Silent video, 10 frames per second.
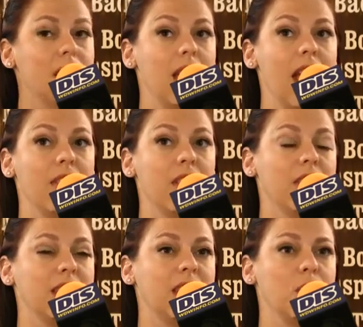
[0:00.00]
And then
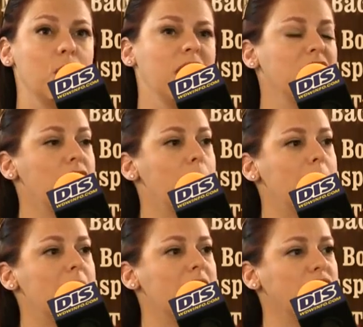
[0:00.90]
they say, well,
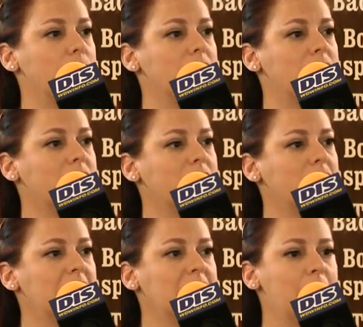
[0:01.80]
maybe I just want to
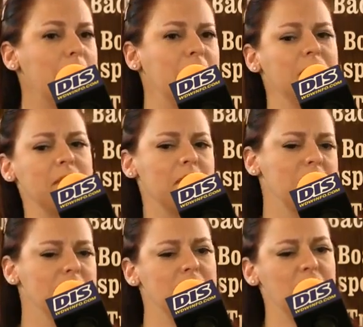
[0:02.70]
come in,
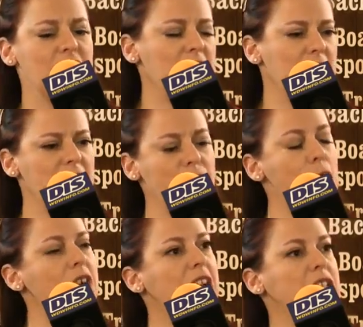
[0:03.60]
3 or 4
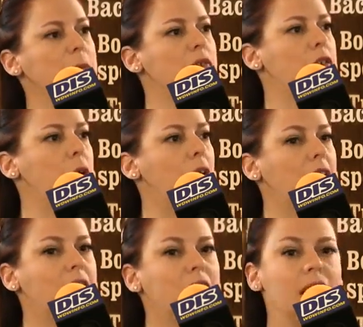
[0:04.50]
days
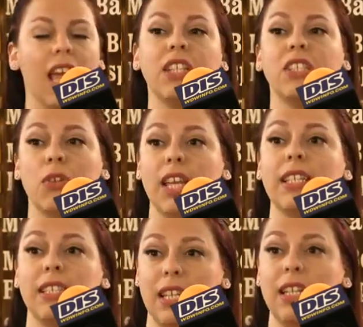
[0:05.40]
before. And so they
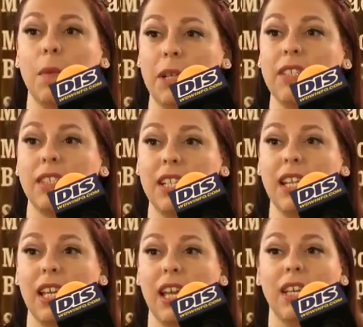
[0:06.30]
end up
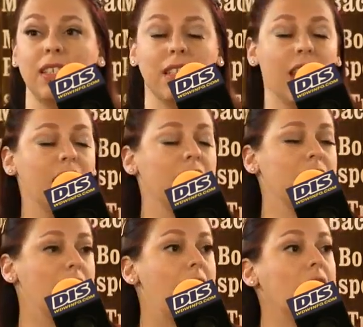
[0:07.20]
extending it.
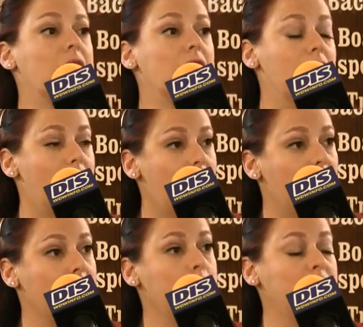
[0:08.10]
And a
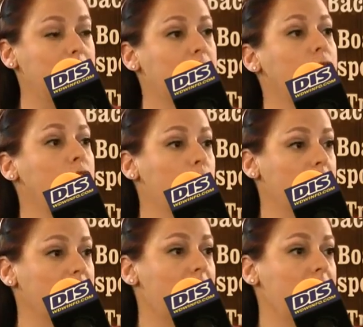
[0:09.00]
lot of people are
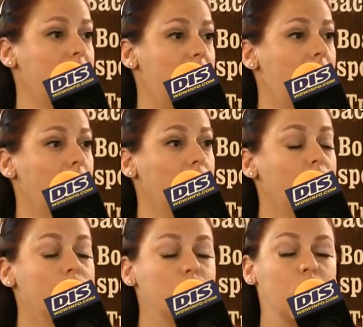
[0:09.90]
doing that now.
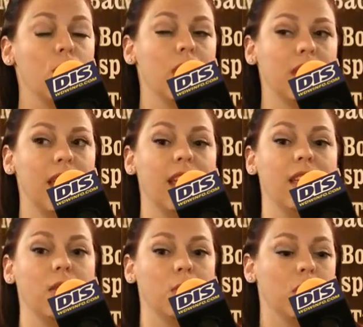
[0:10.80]
So that
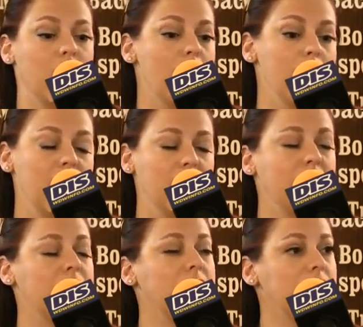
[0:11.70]
they will come in,
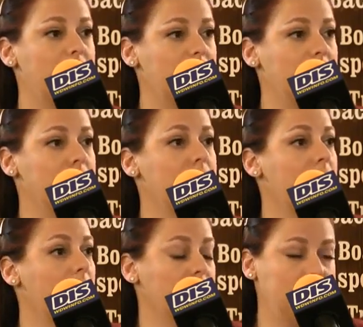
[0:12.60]
they'll stay
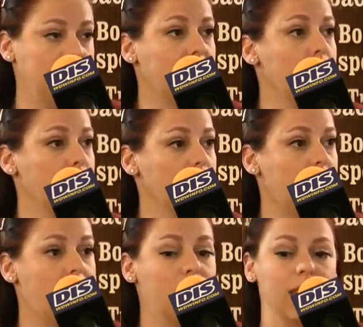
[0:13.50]
on a Disney
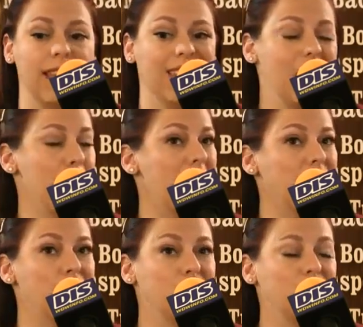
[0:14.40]
hotel, they get that
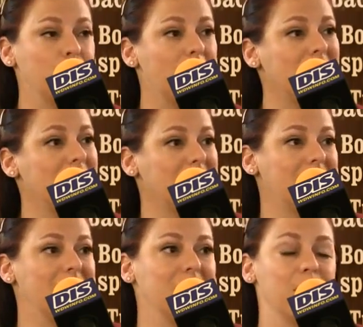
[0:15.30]
Magical Express that
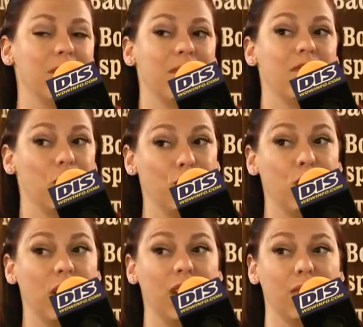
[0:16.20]
takes them for
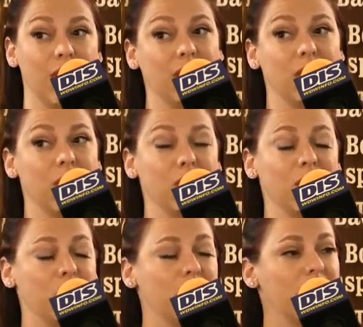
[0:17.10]
free right to their
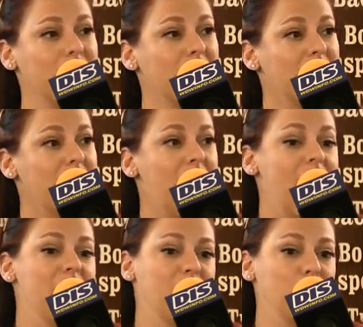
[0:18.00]
resort,
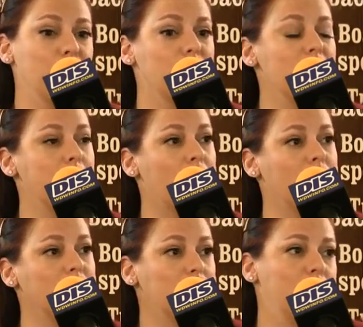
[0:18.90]
and they enjoy the
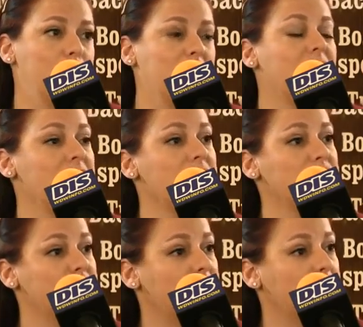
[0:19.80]
parks before getting on the
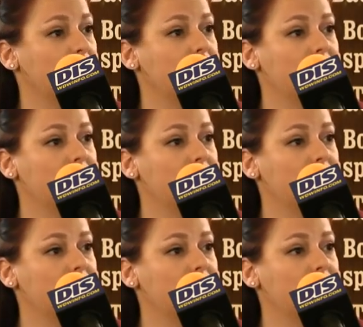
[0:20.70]
ship.